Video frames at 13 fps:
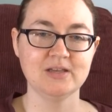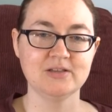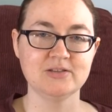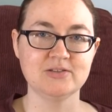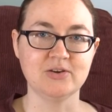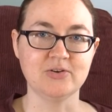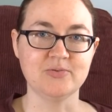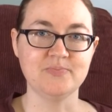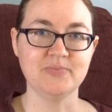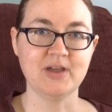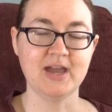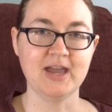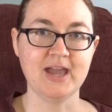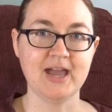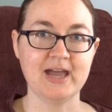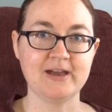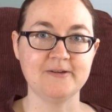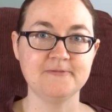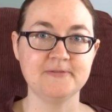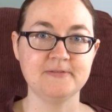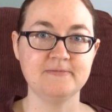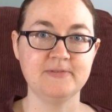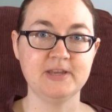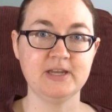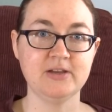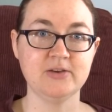So, I have
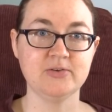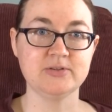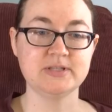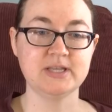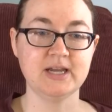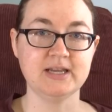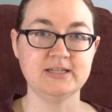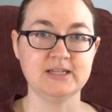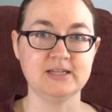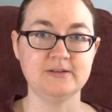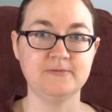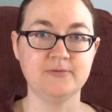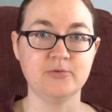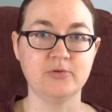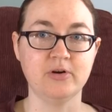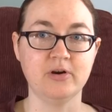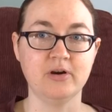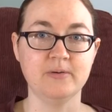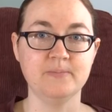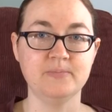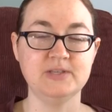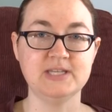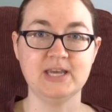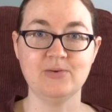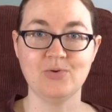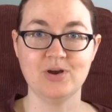videos that I did for
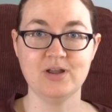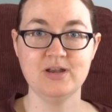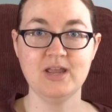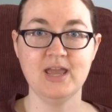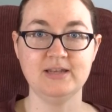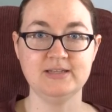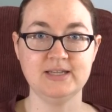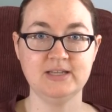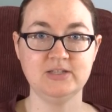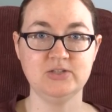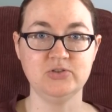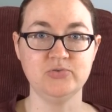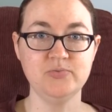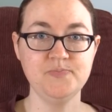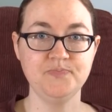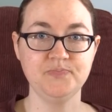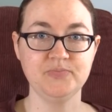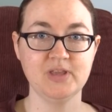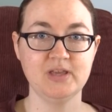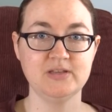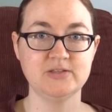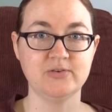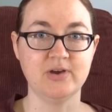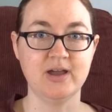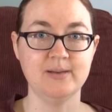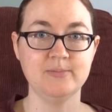day 1 and day 2. So
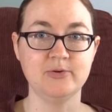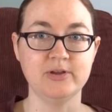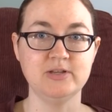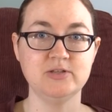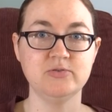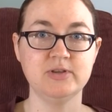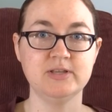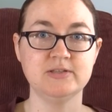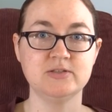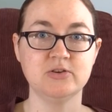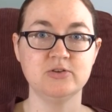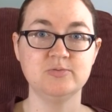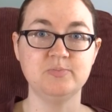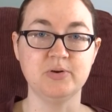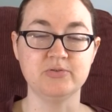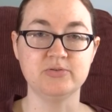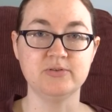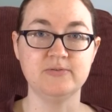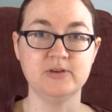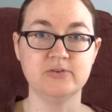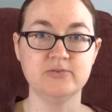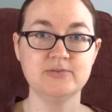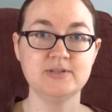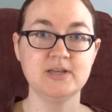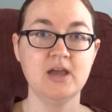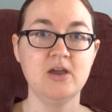I am going to insert both of
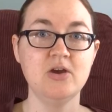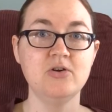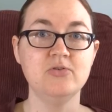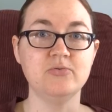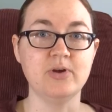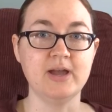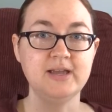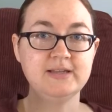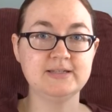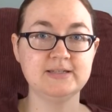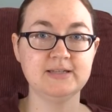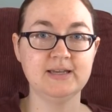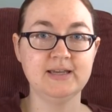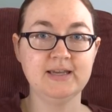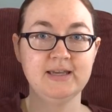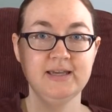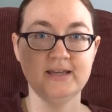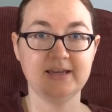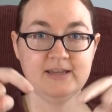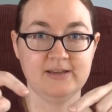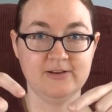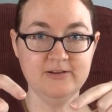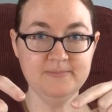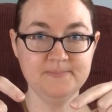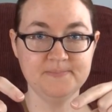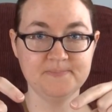those right here.